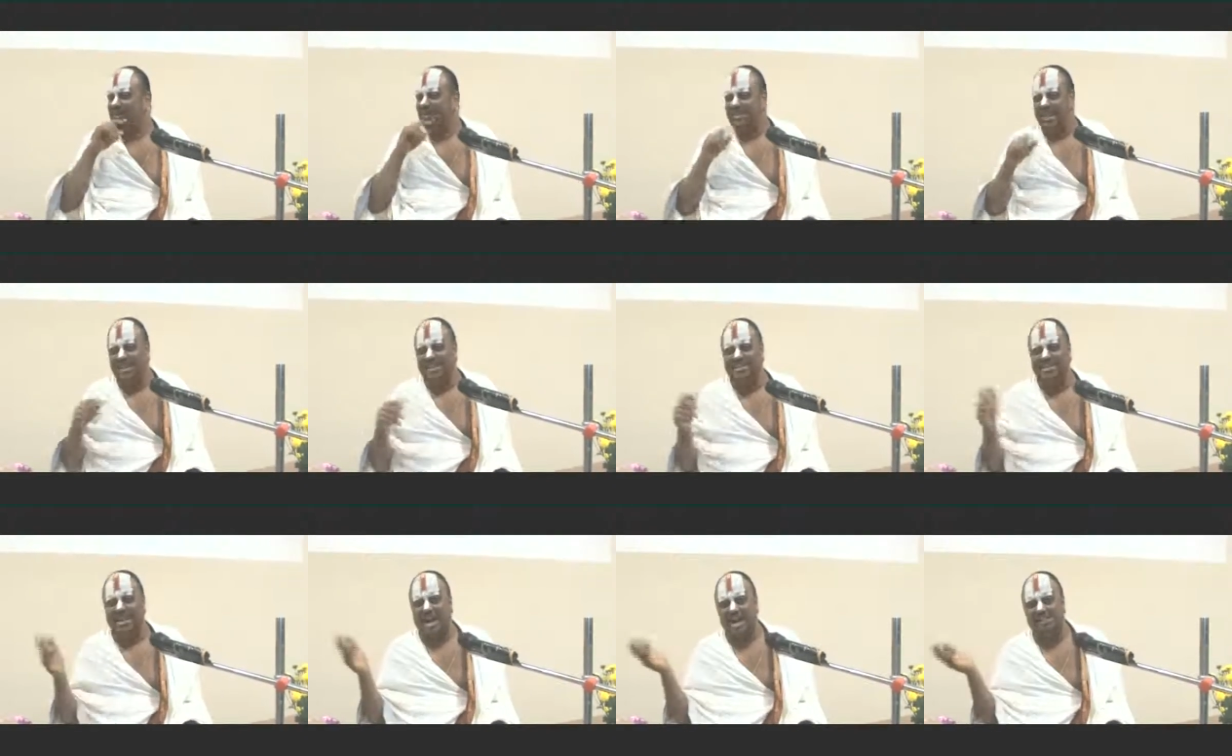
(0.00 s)
So
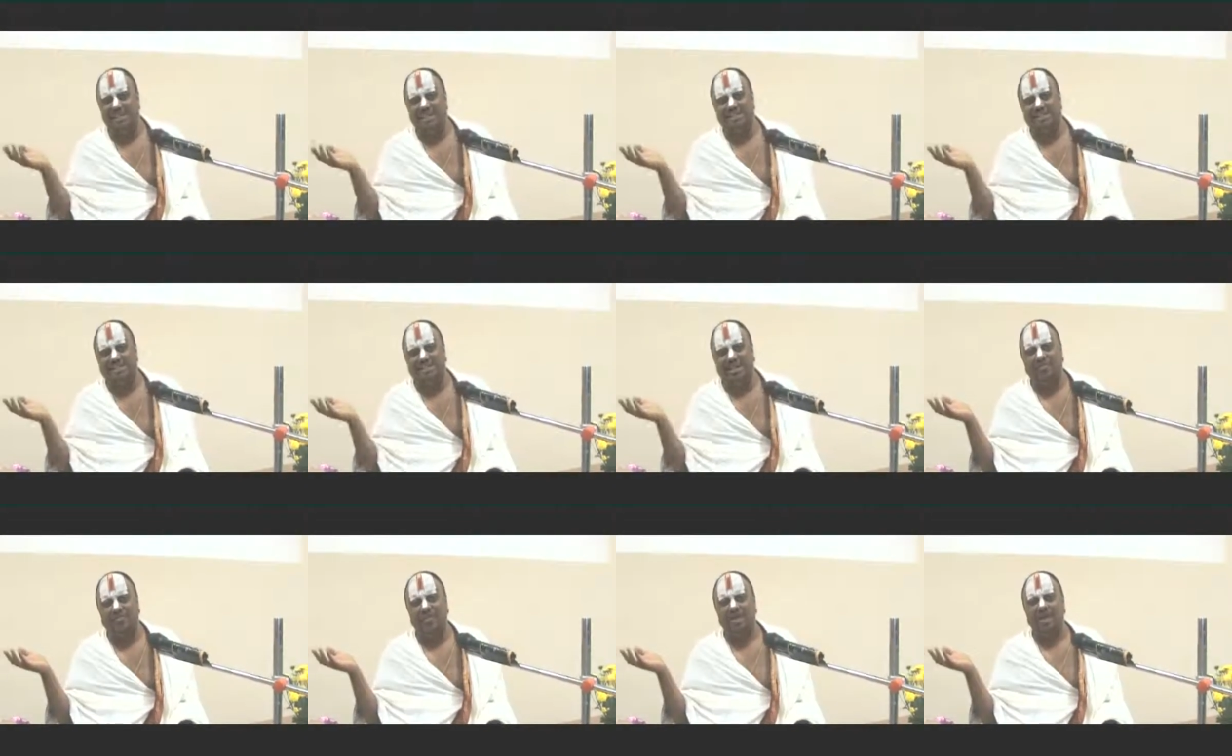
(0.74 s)
that is a
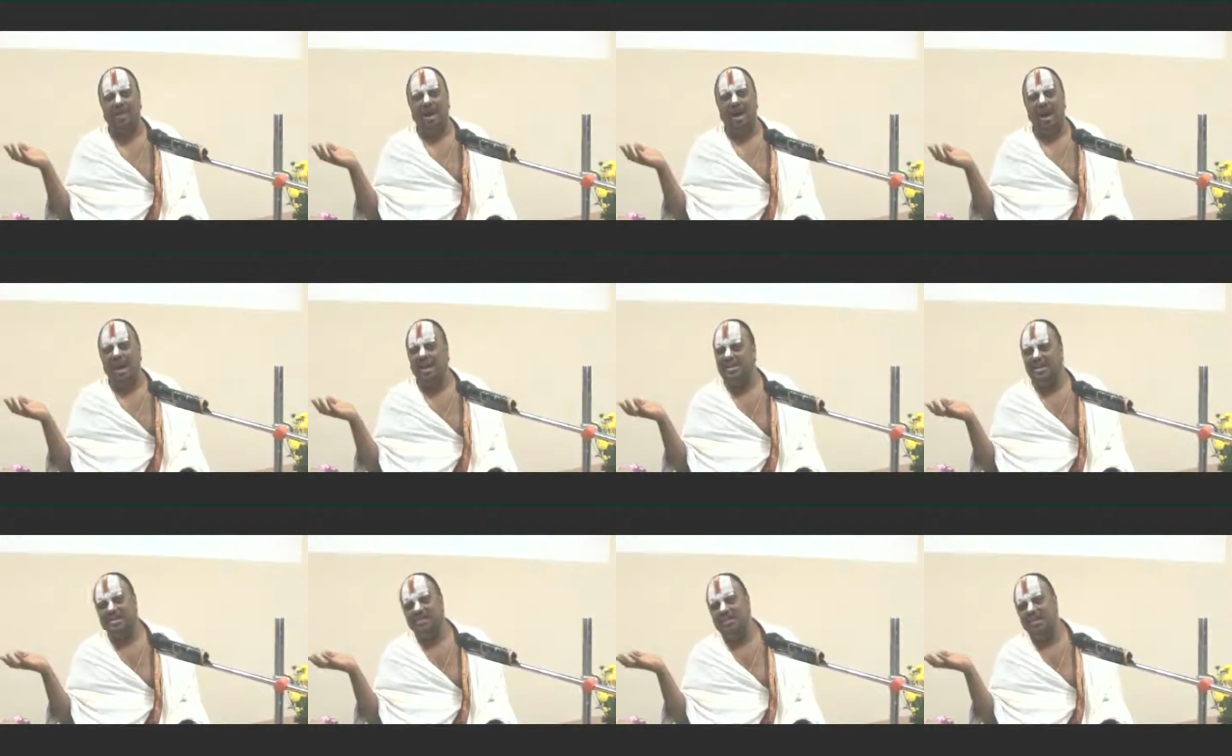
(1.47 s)
convergence of
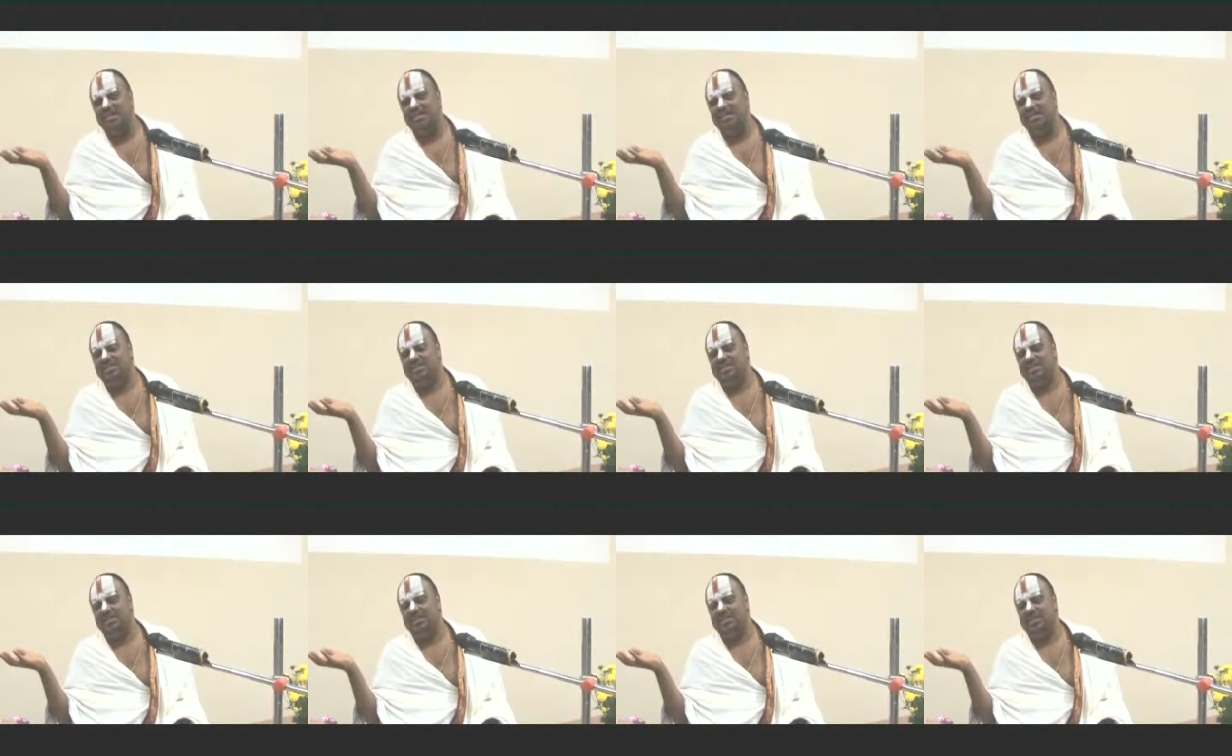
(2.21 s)
all technologies.
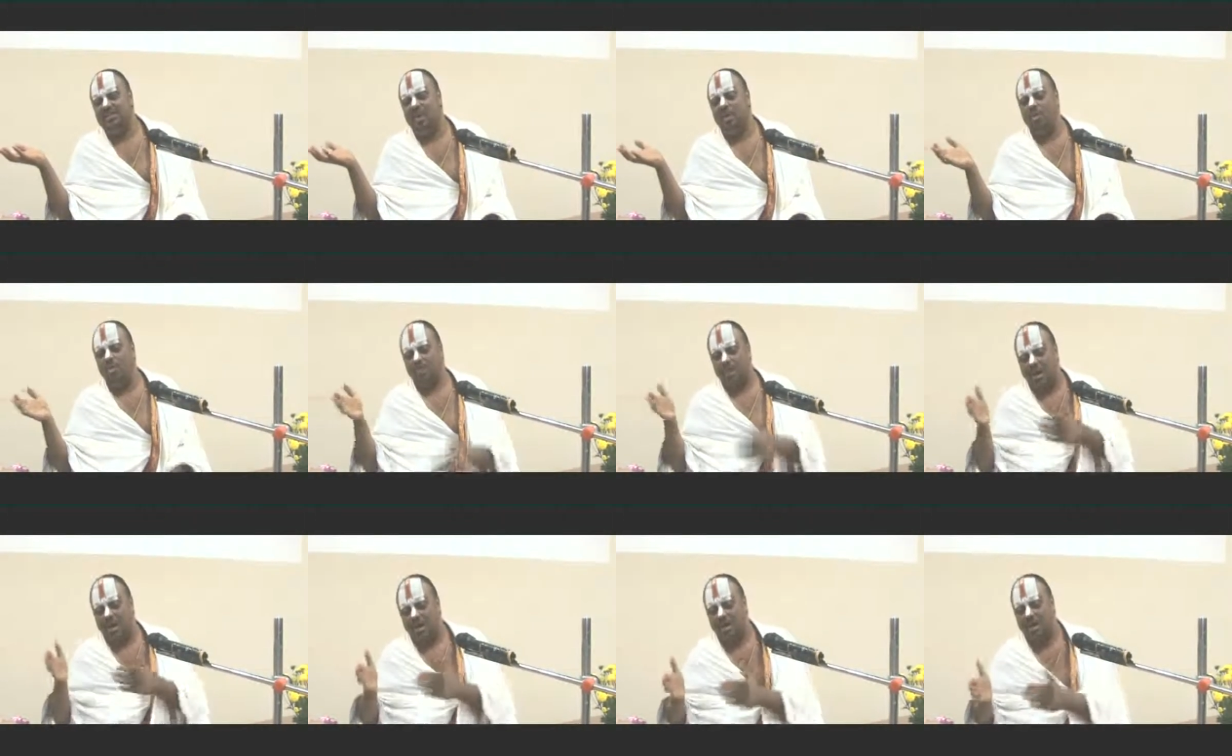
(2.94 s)
Now